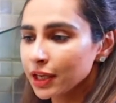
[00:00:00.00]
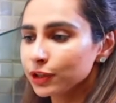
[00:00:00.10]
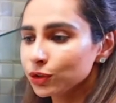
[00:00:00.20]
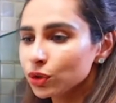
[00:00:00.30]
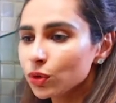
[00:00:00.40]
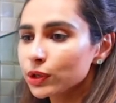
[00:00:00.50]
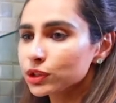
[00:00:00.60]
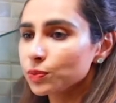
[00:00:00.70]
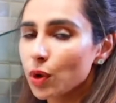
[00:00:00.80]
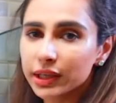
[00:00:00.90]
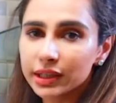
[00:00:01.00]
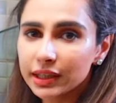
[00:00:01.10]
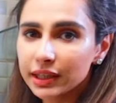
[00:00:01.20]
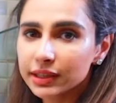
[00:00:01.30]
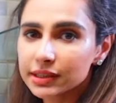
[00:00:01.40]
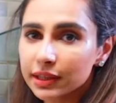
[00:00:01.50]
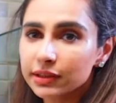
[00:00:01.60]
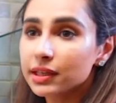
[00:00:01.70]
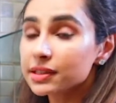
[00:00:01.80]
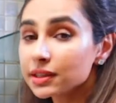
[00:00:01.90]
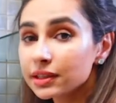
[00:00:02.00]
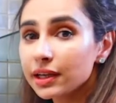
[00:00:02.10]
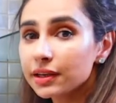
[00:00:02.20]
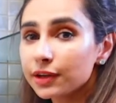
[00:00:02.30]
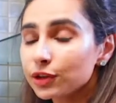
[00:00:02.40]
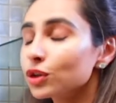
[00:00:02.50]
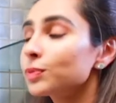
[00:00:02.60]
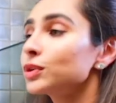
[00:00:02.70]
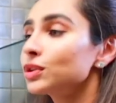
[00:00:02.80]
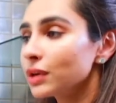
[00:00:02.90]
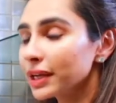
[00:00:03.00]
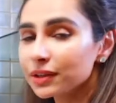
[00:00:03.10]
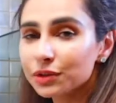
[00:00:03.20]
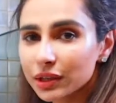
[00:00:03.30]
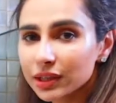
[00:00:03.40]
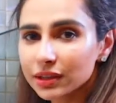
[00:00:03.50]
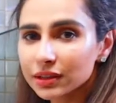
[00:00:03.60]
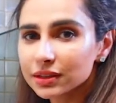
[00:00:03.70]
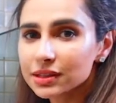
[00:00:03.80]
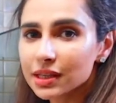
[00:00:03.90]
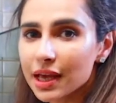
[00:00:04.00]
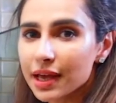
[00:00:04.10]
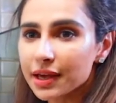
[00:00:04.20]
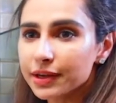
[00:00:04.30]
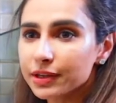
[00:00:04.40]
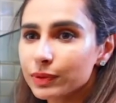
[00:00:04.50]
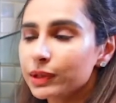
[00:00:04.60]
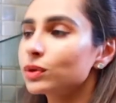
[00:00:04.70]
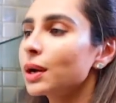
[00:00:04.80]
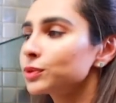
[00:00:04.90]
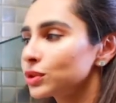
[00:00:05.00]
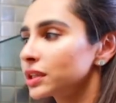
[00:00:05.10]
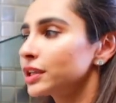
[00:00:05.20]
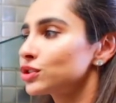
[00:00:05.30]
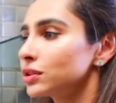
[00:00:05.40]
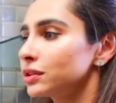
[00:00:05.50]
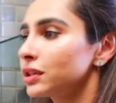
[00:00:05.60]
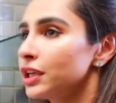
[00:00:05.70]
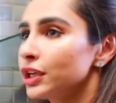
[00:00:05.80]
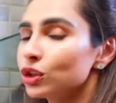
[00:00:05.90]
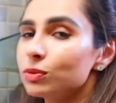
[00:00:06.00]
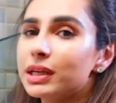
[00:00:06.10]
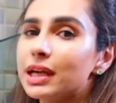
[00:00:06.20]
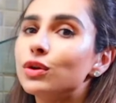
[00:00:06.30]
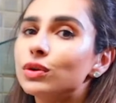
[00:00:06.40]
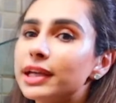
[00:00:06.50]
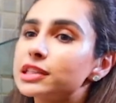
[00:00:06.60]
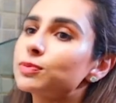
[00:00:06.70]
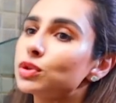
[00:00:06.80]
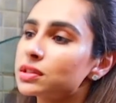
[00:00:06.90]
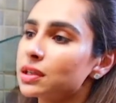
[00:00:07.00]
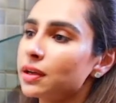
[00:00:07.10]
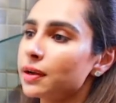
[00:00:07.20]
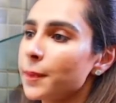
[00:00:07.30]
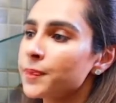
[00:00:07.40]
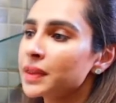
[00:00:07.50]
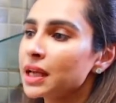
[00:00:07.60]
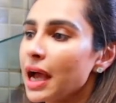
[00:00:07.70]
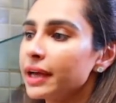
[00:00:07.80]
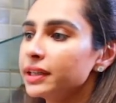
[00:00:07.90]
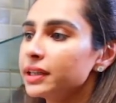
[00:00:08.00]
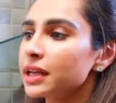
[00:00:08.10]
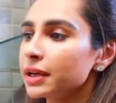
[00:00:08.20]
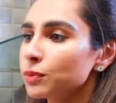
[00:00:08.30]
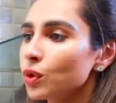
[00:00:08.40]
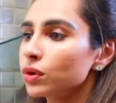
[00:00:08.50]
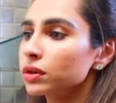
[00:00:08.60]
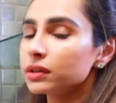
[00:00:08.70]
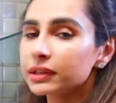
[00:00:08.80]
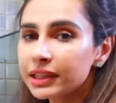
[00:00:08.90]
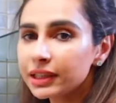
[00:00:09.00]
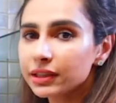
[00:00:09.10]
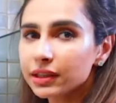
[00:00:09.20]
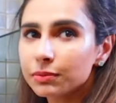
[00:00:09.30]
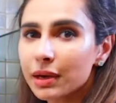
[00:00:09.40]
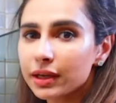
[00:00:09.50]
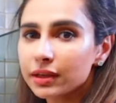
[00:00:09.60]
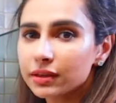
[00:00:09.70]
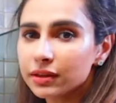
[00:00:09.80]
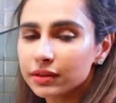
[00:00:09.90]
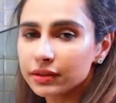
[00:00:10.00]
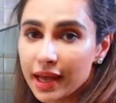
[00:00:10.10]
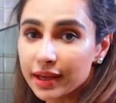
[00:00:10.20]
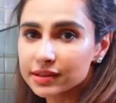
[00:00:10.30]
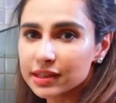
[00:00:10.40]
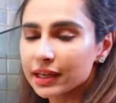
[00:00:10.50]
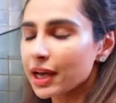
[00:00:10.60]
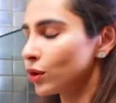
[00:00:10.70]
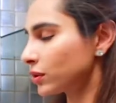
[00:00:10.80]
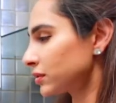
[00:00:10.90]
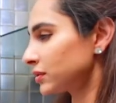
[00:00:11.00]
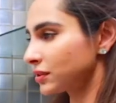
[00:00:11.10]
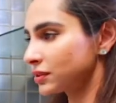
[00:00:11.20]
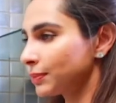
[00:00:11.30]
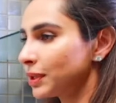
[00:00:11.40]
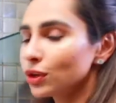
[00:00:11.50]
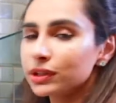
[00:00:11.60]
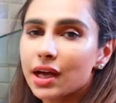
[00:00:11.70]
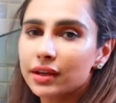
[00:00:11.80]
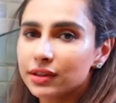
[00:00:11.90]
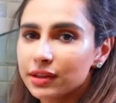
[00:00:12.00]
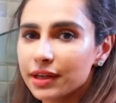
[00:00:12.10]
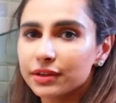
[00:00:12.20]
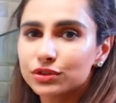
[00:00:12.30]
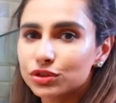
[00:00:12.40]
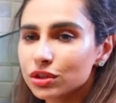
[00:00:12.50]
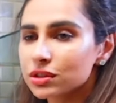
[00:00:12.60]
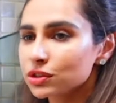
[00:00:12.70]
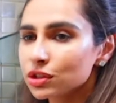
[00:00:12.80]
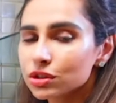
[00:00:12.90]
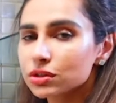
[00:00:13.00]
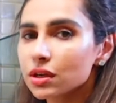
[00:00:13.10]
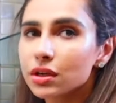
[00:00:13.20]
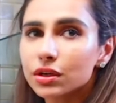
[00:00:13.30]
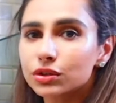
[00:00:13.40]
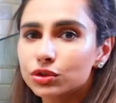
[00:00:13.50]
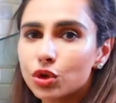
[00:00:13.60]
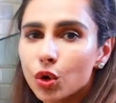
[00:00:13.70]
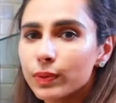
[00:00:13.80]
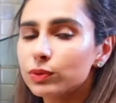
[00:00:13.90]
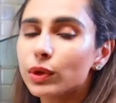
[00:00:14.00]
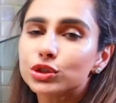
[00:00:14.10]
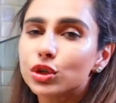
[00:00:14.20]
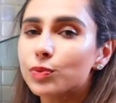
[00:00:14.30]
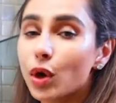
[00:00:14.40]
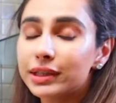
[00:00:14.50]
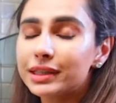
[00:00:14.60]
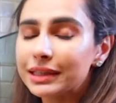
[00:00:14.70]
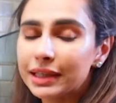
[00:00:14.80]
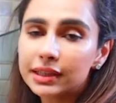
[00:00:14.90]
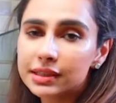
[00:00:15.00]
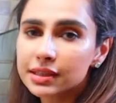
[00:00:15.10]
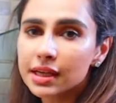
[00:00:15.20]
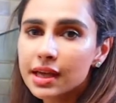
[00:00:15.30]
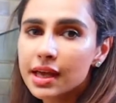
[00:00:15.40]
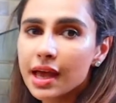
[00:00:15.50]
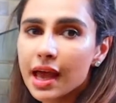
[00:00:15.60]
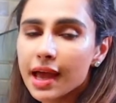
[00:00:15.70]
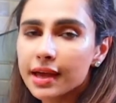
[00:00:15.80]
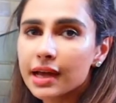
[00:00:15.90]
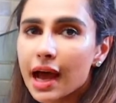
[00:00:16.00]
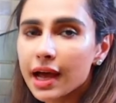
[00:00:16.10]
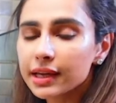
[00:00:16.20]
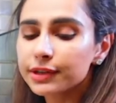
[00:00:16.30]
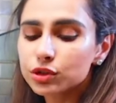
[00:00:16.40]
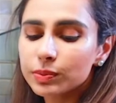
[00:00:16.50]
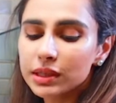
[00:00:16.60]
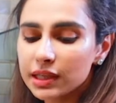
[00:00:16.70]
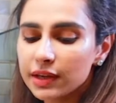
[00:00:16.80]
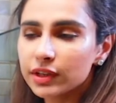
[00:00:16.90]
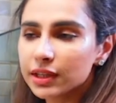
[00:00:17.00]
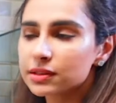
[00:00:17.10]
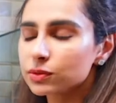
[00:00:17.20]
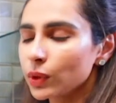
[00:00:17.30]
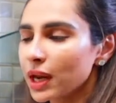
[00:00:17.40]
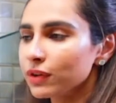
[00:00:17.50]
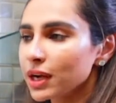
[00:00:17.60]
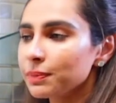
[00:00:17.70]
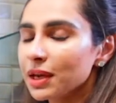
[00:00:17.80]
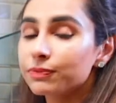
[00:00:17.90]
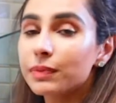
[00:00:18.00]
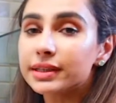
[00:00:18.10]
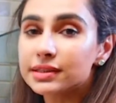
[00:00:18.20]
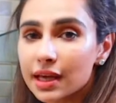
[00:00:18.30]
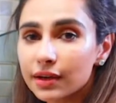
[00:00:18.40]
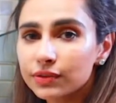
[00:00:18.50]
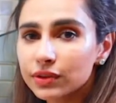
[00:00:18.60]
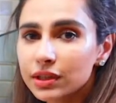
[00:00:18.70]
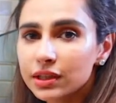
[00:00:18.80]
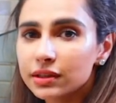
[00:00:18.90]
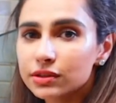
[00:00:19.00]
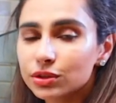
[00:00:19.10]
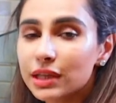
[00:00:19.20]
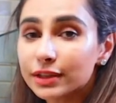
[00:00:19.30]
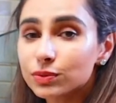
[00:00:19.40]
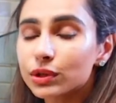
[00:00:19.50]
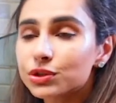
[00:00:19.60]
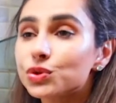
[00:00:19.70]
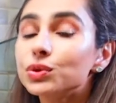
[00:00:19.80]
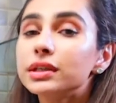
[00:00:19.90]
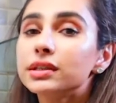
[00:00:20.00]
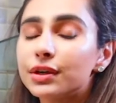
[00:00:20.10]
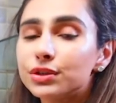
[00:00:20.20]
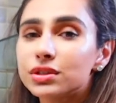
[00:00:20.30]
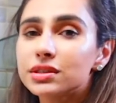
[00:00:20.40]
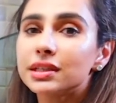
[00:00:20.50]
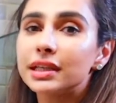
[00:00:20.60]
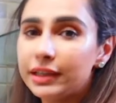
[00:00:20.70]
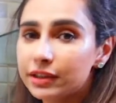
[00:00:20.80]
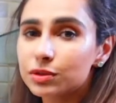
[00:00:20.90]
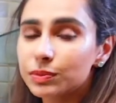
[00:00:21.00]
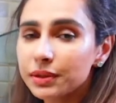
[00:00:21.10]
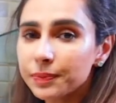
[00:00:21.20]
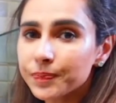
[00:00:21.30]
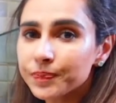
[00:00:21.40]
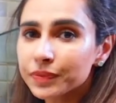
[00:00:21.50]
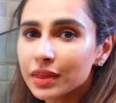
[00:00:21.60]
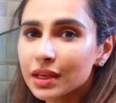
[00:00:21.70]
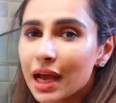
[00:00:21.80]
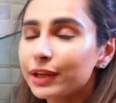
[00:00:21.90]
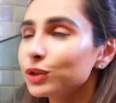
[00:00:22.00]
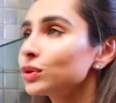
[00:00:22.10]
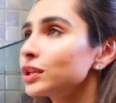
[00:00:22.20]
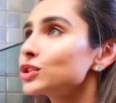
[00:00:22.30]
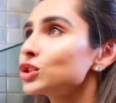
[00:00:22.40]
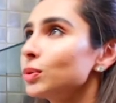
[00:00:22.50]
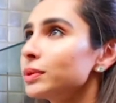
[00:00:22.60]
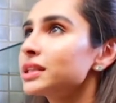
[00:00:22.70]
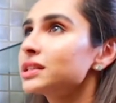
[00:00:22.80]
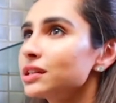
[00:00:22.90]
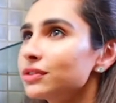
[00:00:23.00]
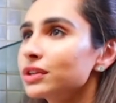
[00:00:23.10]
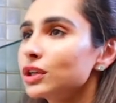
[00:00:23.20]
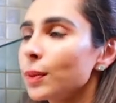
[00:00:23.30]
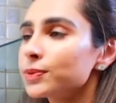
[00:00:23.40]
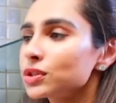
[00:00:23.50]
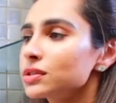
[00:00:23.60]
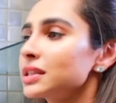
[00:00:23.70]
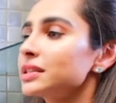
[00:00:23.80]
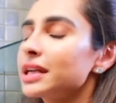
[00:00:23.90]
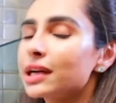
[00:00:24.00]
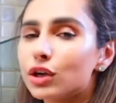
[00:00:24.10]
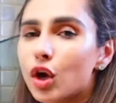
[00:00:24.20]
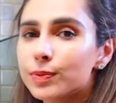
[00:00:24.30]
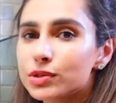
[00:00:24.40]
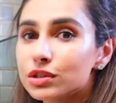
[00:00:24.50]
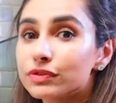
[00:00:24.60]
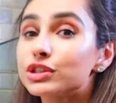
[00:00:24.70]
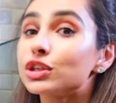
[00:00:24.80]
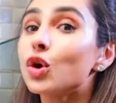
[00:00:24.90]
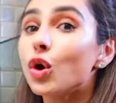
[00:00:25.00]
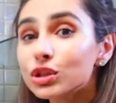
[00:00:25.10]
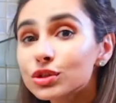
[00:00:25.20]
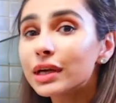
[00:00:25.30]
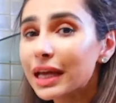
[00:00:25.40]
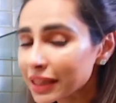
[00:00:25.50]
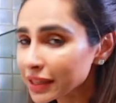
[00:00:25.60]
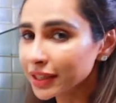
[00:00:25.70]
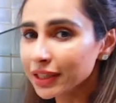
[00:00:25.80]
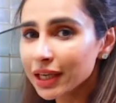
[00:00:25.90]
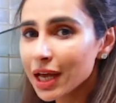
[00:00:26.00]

you know what your body needs and doesn't need, and you're going to put the right ingredients. And when you come to the kitchen, you'll be like, oh, let's put I need like more ghee in my eggs, like, or something or the other. Like just go with what your body needs. And I like to believe that whatever I make myself, so that's what truly nourishes and heals me. I know there's so many delivery options and takeout options which are also healthy,